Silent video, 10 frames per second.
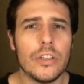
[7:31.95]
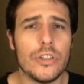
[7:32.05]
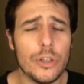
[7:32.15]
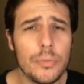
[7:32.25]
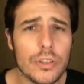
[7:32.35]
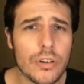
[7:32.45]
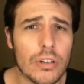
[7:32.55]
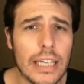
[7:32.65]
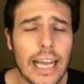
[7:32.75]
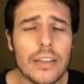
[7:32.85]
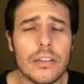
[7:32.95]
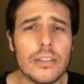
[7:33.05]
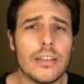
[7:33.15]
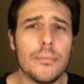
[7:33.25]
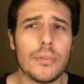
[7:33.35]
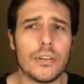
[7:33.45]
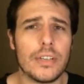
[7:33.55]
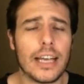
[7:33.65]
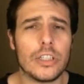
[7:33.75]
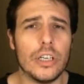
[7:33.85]
Jupiter on the 8th of December is
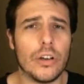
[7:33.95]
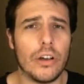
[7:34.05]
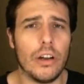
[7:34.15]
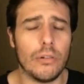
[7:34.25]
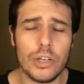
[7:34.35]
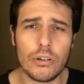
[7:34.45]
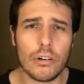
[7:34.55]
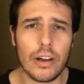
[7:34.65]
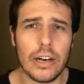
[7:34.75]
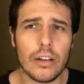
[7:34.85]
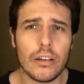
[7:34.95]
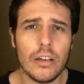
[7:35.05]
actually going retrograde.